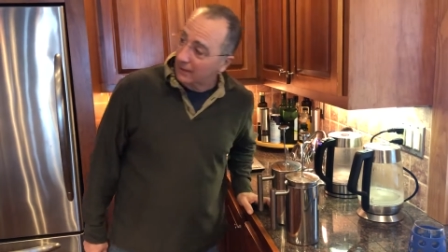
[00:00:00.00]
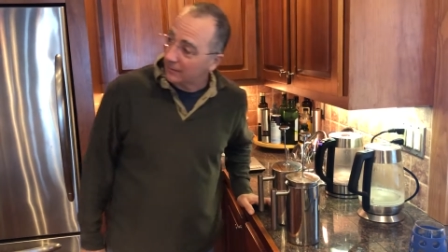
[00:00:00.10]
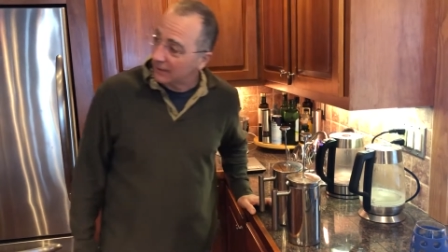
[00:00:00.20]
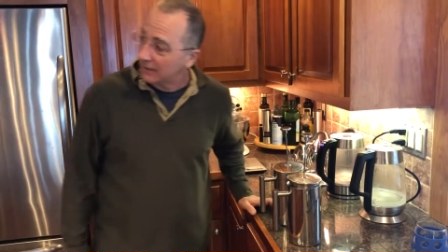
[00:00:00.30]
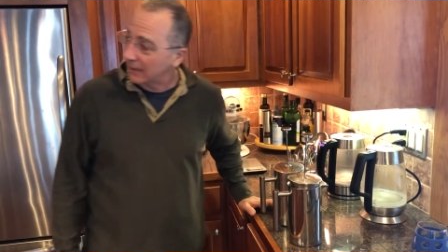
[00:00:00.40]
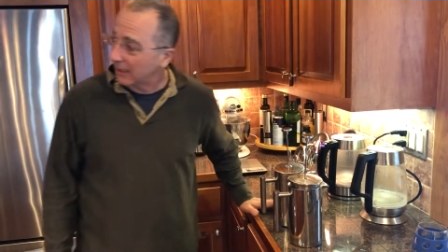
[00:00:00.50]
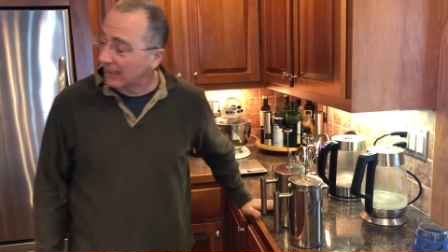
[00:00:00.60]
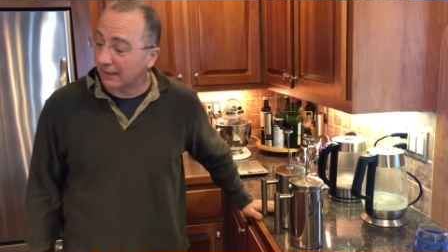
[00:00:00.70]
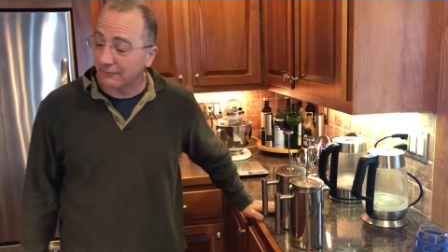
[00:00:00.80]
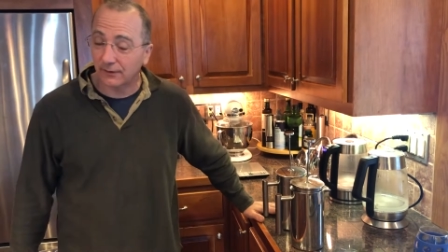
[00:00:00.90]
got 1.5
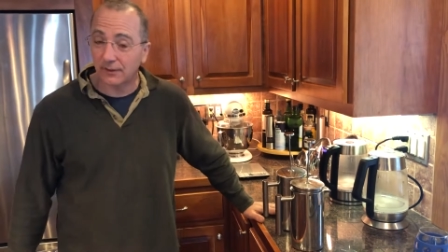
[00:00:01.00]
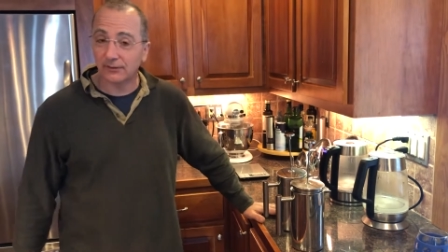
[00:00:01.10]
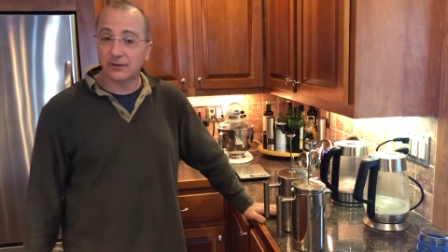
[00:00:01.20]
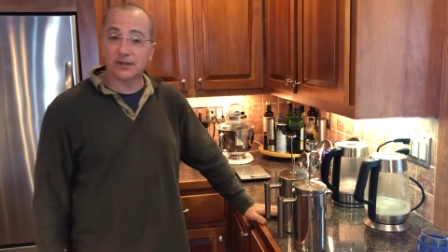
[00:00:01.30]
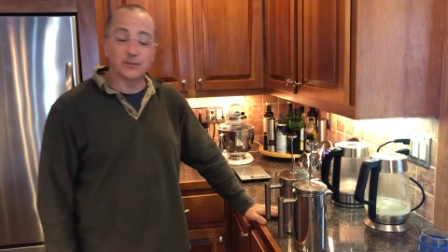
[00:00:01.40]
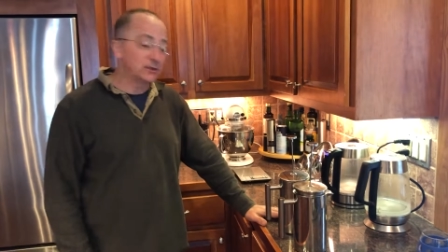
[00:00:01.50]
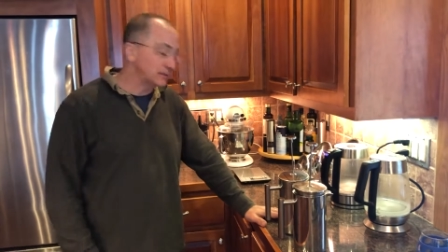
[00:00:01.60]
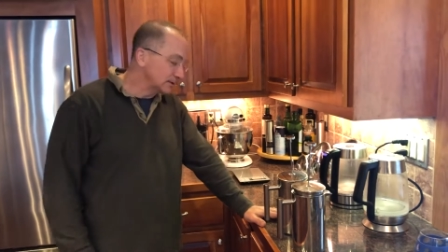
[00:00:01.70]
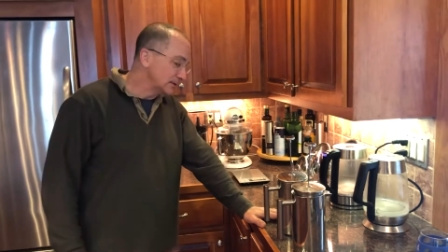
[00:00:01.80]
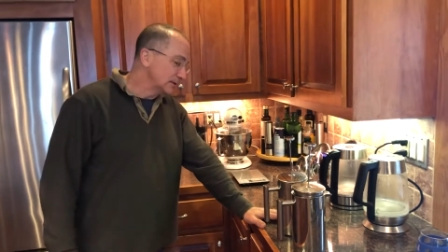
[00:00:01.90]
minutes on a timer.
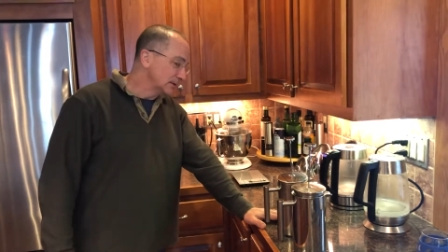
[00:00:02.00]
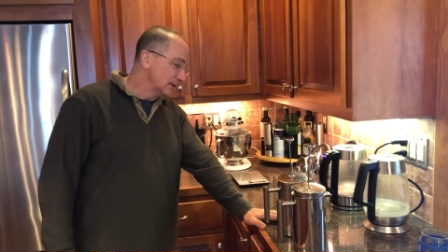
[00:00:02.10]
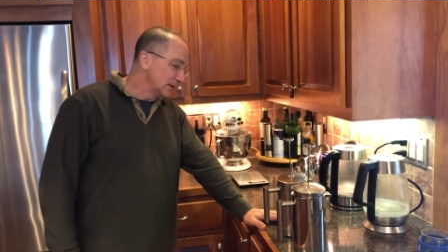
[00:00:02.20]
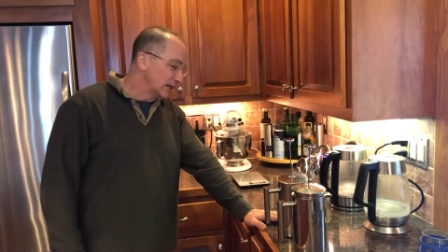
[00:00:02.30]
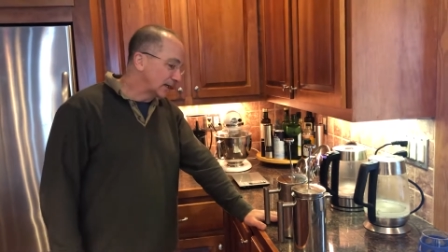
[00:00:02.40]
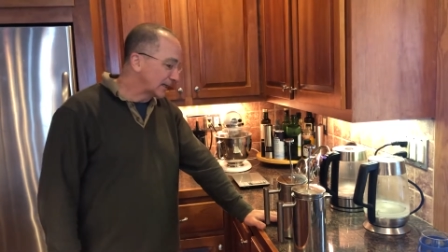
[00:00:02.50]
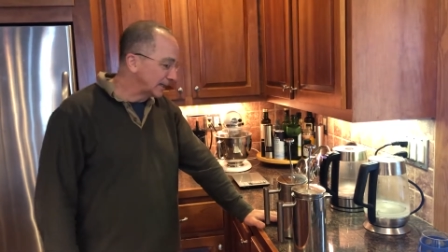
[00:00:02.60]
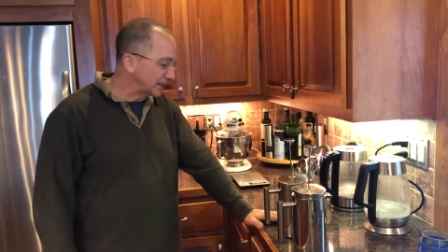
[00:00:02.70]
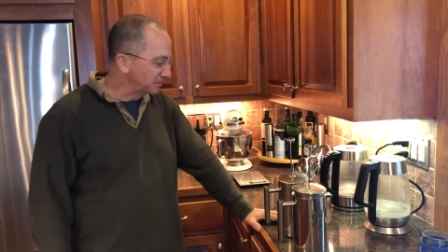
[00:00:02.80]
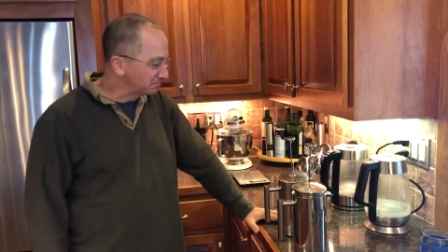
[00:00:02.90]

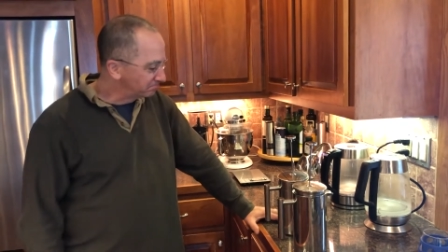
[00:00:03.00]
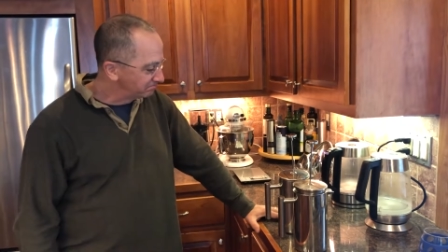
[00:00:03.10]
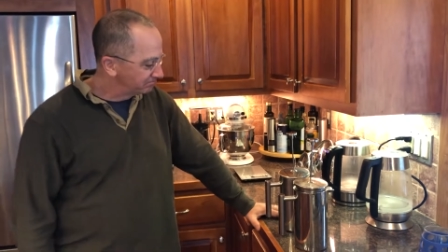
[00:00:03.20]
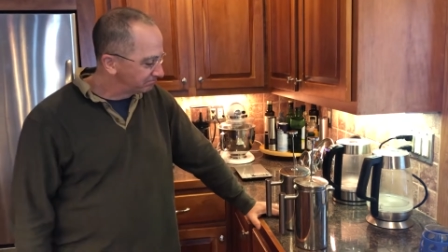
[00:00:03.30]
I'm